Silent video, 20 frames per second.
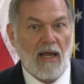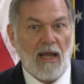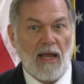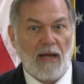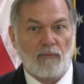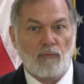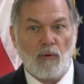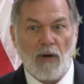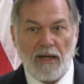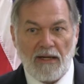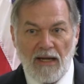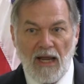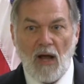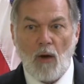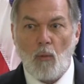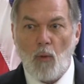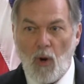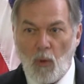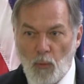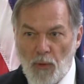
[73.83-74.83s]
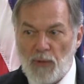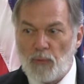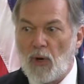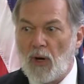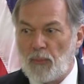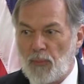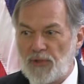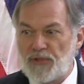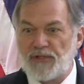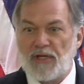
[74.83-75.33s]
And right now what we
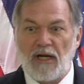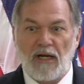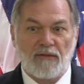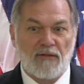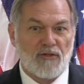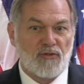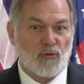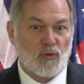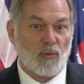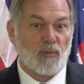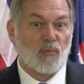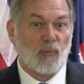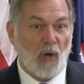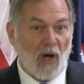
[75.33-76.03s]
represent in this room,